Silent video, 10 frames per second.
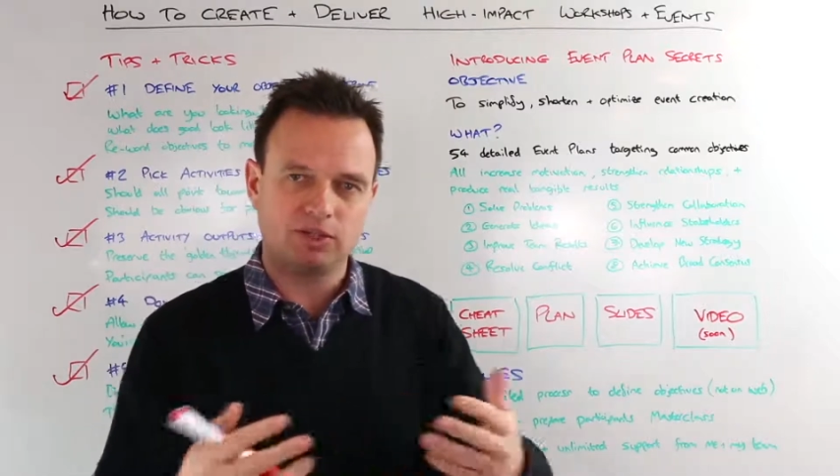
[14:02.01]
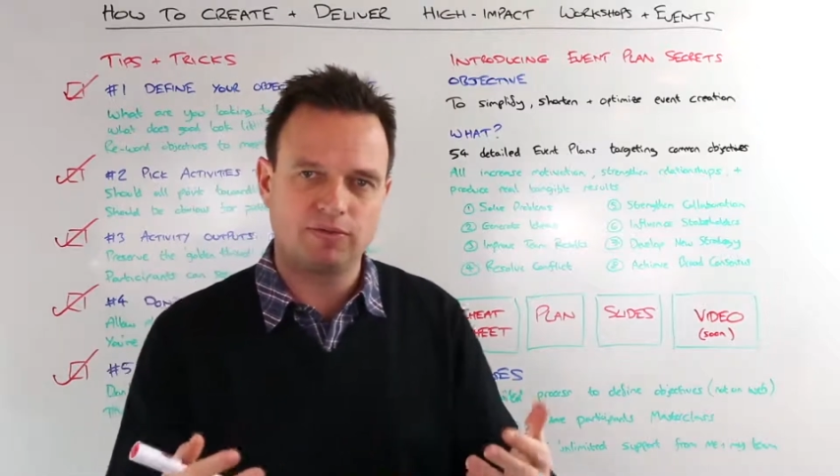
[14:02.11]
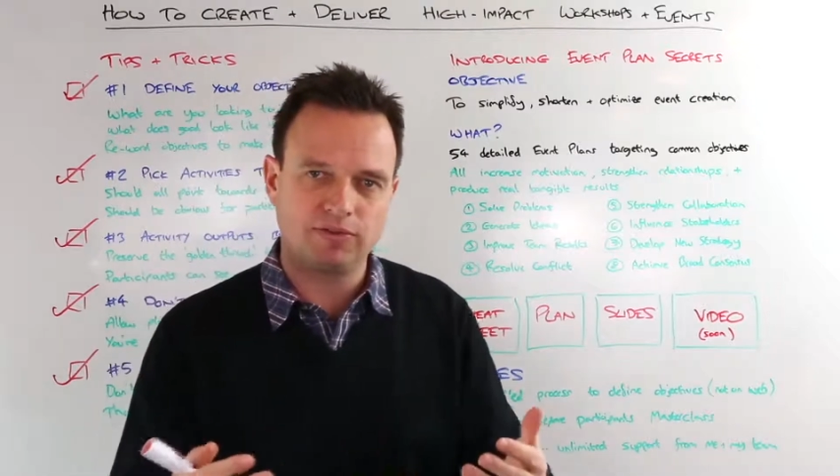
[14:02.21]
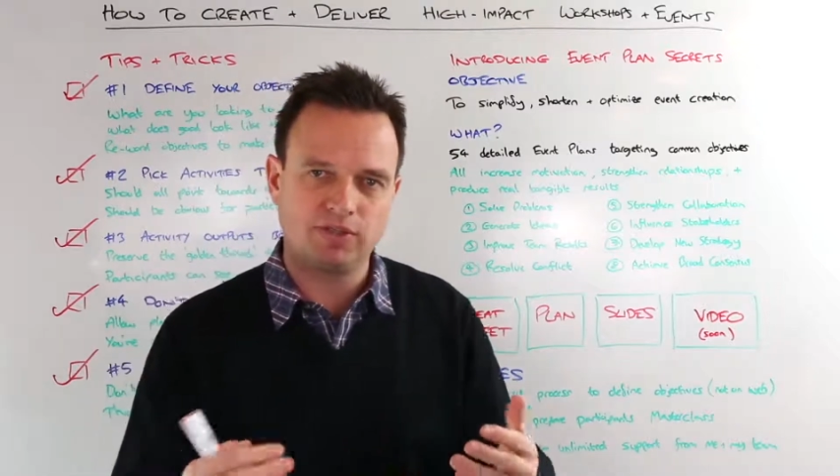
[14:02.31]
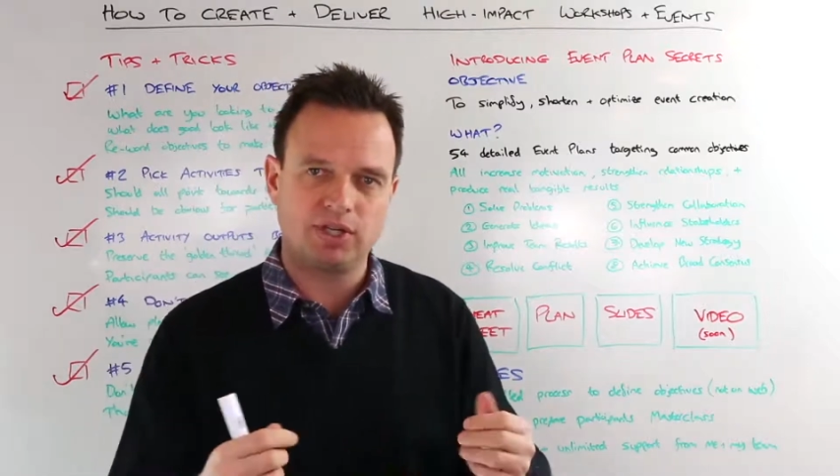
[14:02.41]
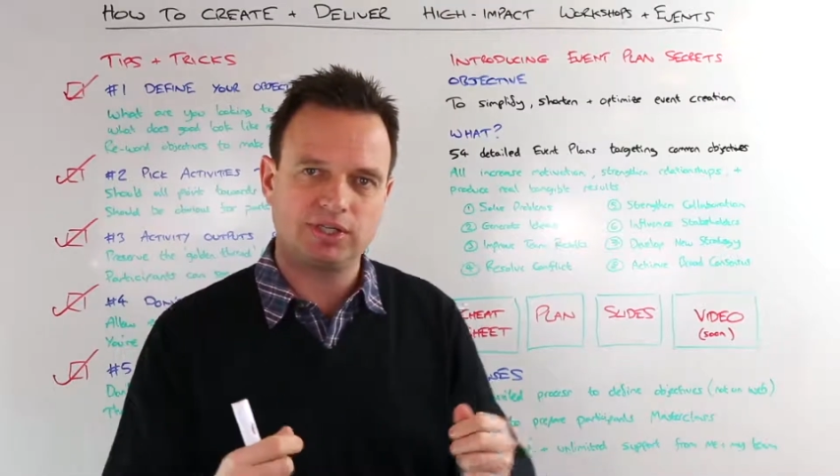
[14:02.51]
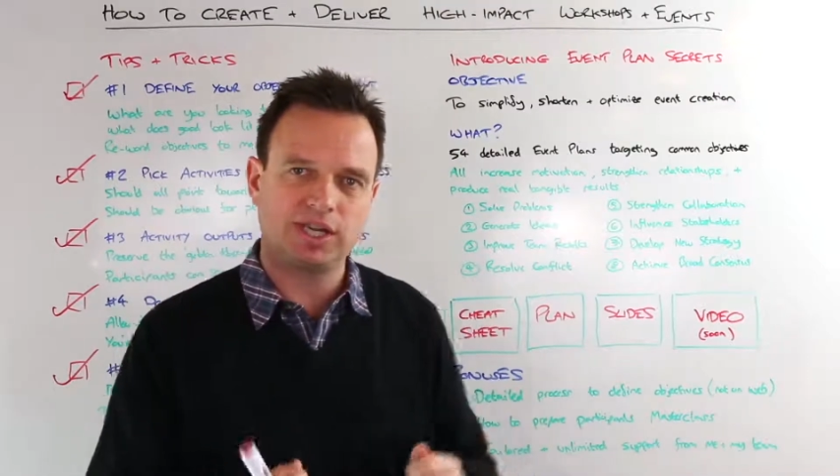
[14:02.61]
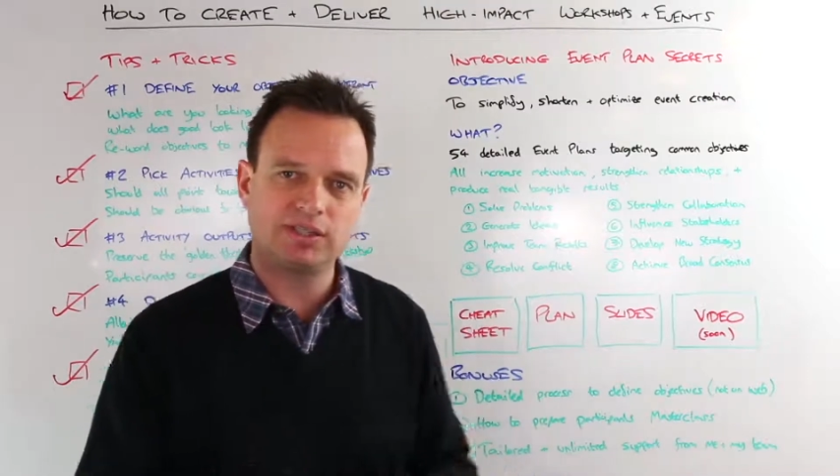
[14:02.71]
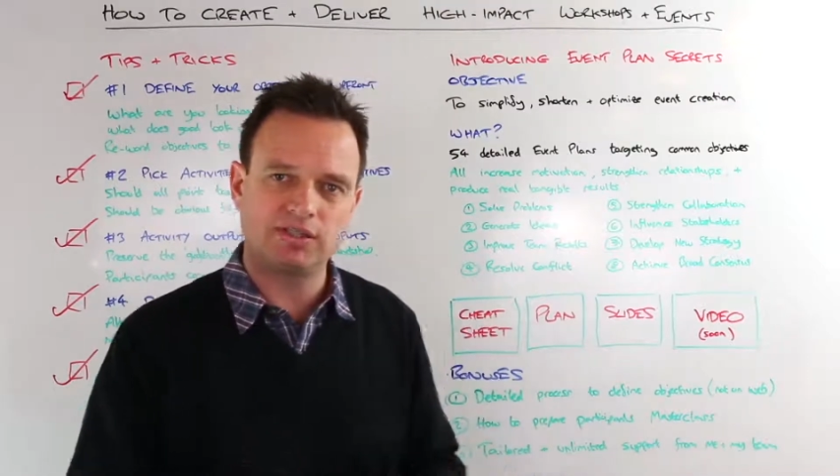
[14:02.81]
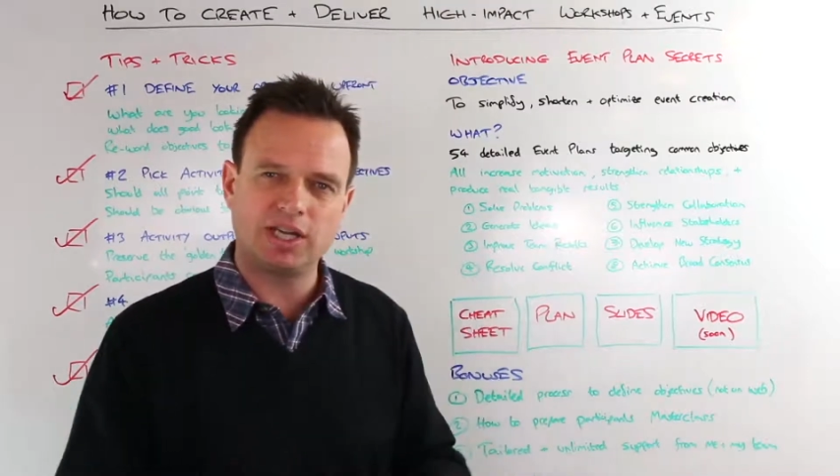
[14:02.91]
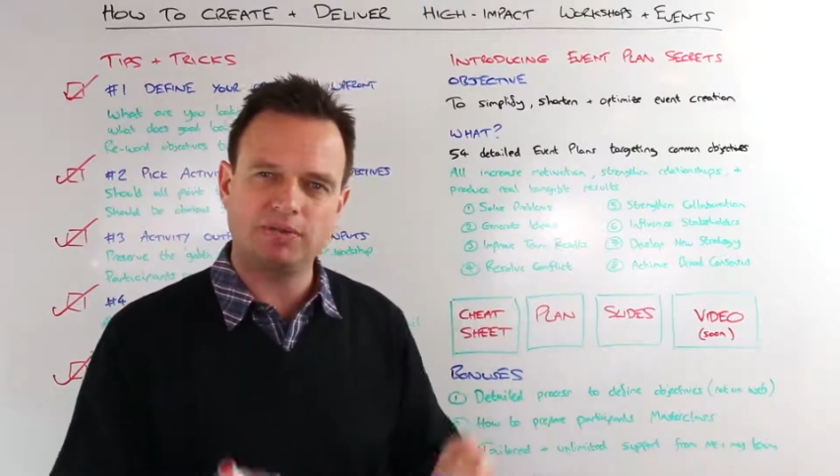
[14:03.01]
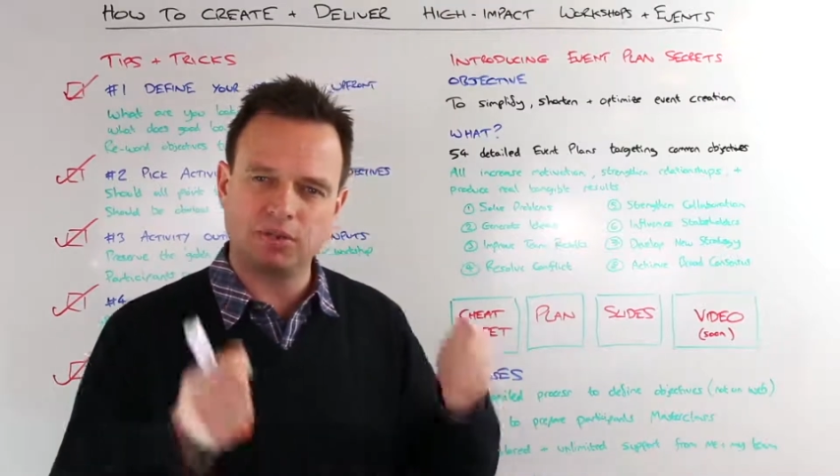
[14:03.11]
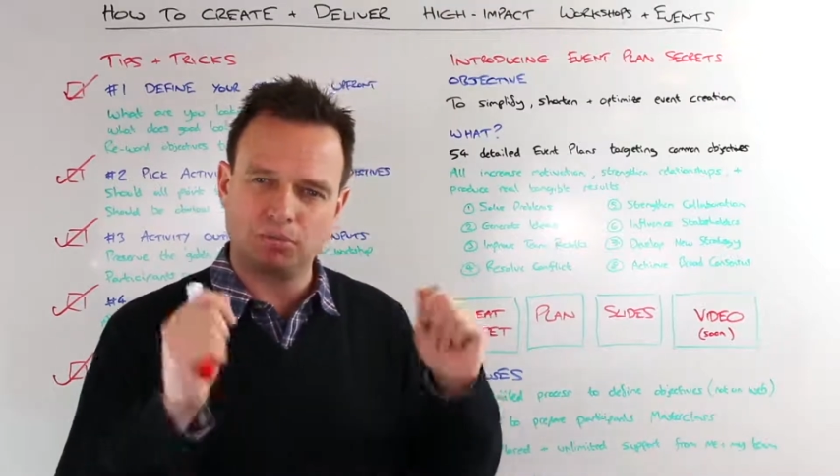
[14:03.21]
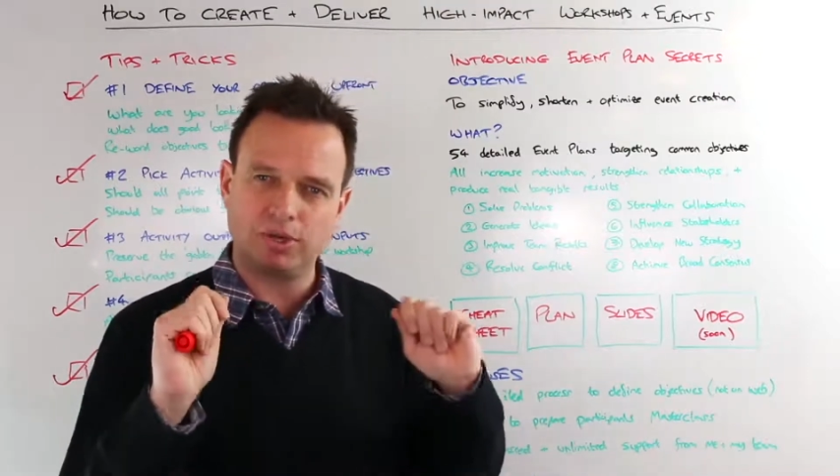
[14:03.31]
and your facilitator team to